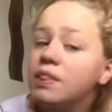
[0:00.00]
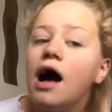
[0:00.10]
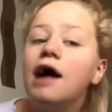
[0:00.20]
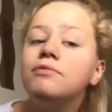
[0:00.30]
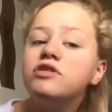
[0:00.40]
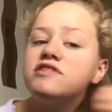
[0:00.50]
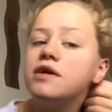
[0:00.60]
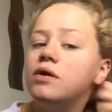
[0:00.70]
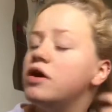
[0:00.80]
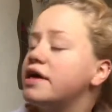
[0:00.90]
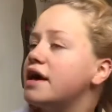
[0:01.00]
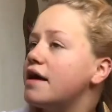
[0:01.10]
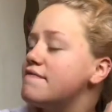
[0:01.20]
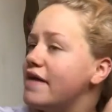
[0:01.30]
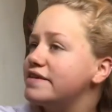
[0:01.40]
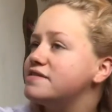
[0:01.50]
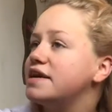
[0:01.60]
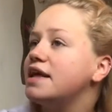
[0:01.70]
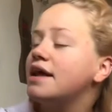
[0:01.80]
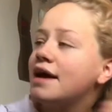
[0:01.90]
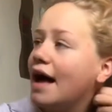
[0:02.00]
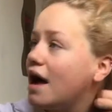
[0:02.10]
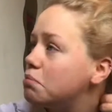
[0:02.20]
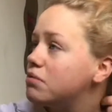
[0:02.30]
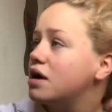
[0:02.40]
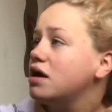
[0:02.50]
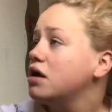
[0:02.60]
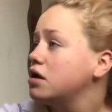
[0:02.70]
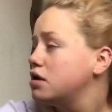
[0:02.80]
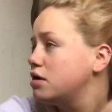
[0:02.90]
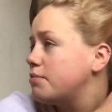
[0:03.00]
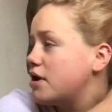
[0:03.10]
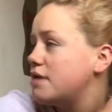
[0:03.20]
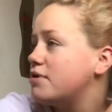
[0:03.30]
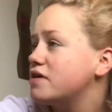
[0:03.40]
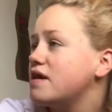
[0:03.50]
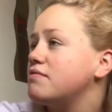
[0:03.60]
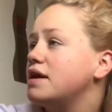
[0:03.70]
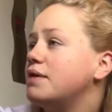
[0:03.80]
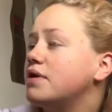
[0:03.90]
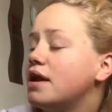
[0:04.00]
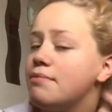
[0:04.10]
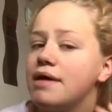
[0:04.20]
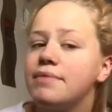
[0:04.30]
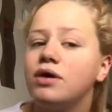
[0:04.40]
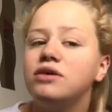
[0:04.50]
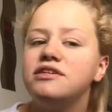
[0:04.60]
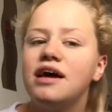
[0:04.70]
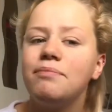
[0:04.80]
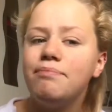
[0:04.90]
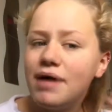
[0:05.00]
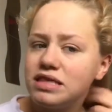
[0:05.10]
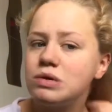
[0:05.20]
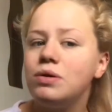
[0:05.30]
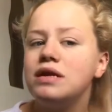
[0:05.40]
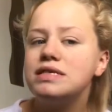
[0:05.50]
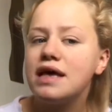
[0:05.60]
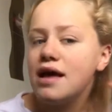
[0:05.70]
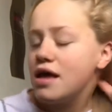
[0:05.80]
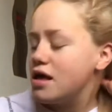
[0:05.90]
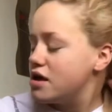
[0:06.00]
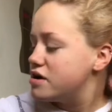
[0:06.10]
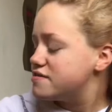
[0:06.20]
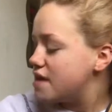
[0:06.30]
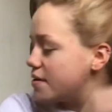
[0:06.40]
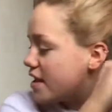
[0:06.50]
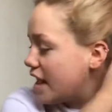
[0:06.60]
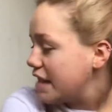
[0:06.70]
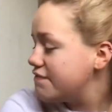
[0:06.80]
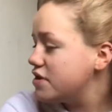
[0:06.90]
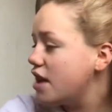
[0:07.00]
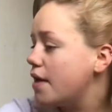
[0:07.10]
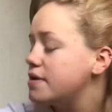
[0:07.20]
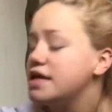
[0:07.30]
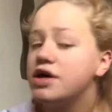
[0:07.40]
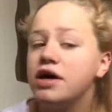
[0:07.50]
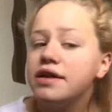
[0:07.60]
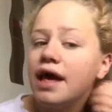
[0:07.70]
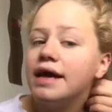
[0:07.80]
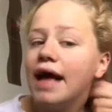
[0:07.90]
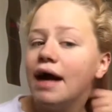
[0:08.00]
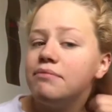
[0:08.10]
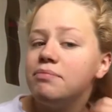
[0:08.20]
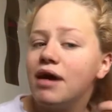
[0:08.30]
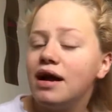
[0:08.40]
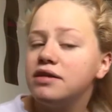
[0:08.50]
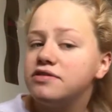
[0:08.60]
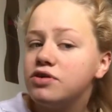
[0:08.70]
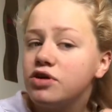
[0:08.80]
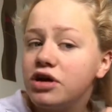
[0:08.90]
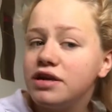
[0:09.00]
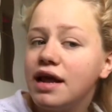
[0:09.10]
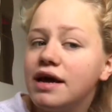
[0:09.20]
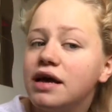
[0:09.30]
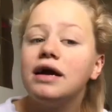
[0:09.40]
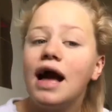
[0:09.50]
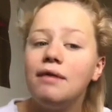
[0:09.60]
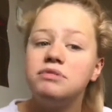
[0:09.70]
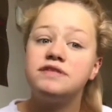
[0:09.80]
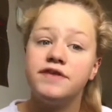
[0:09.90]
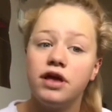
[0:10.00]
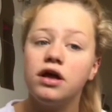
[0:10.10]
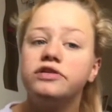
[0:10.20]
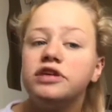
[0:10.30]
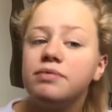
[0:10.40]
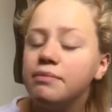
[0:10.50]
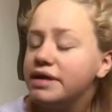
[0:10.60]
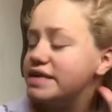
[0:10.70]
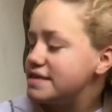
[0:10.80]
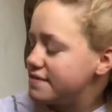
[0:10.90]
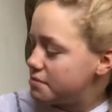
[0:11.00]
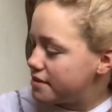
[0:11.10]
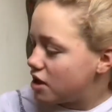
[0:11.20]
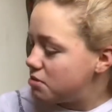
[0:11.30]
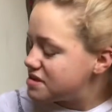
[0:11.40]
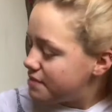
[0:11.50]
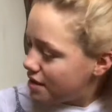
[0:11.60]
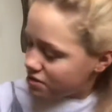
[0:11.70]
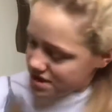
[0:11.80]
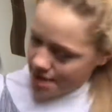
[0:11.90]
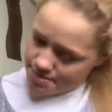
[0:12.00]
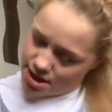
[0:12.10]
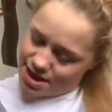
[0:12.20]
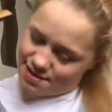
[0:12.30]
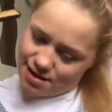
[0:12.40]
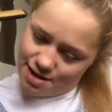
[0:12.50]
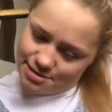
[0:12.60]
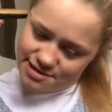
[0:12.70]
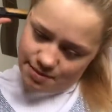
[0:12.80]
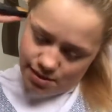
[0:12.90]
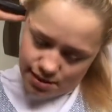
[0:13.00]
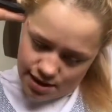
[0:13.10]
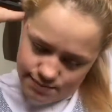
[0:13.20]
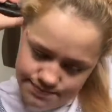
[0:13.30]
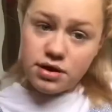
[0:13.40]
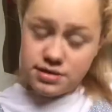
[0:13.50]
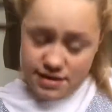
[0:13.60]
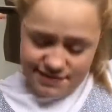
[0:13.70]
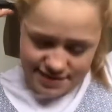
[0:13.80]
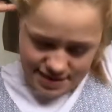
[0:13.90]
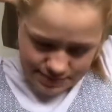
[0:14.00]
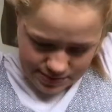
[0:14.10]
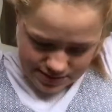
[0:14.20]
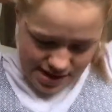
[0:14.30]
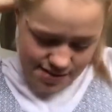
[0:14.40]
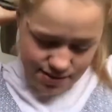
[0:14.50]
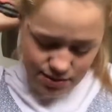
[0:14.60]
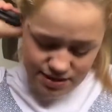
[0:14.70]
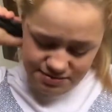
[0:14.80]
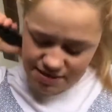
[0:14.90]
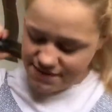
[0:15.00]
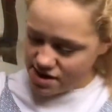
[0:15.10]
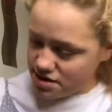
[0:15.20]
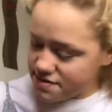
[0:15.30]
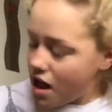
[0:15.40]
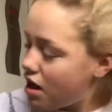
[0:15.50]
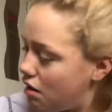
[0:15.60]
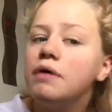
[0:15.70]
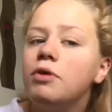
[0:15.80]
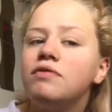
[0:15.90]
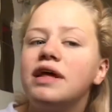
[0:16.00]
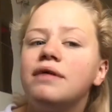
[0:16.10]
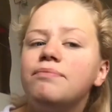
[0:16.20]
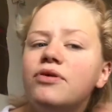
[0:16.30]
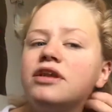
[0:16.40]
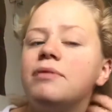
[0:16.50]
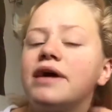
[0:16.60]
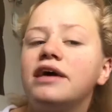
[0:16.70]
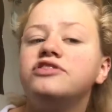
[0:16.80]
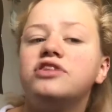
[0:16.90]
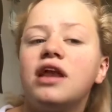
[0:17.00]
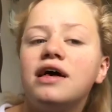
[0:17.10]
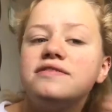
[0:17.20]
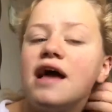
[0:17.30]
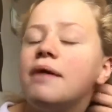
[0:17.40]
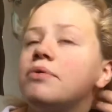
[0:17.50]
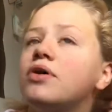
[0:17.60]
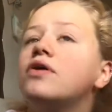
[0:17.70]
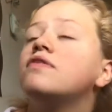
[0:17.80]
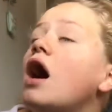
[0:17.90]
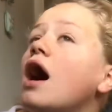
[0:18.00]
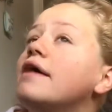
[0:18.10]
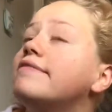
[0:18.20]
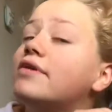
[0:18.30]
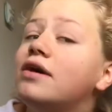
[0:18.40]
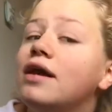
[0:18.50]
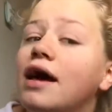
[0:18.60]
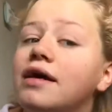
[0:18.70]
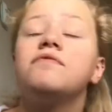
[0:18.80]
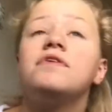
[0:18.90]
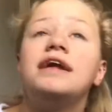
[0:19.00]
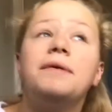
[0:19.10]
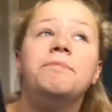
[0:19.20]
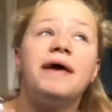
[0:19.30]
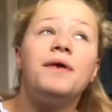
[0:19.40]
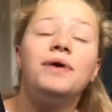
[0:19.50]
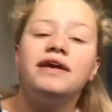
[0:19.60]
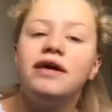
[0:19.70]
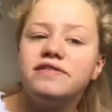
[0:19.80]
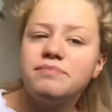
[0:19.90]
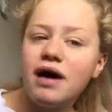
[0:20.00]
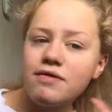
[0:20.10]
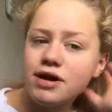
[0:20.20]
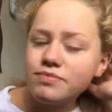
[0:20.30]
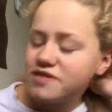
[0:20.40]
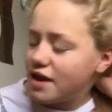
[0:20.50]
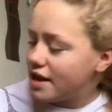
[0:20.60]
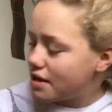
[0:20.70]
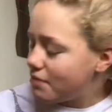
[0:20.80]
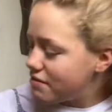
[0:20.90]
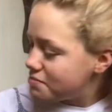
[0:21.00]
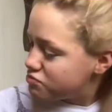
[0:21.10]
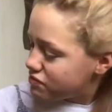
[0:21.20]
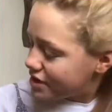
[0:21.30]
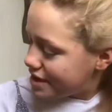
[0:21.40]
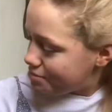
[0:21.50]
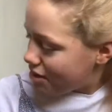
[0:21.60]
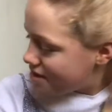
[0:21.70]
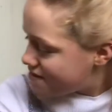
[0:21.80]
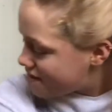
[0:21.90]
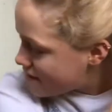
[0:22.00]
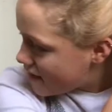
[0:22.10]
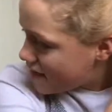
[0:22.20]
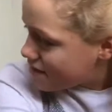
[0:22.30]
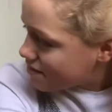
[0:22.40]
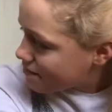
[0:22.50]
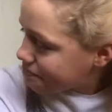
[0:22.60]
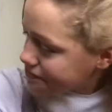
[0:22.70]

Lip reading: I'm also looking at investing in a camera, purely because I really want to make my content better quality. So if you know any good camera brands or good cameras for YouTube, then please leave them in the comments below or DM me on Instagram or something, because I really want to get the quality of my videos up. I'm not really bothered about getting studio lights yet because I've got really big windows in my room, so my room's really bright as it is.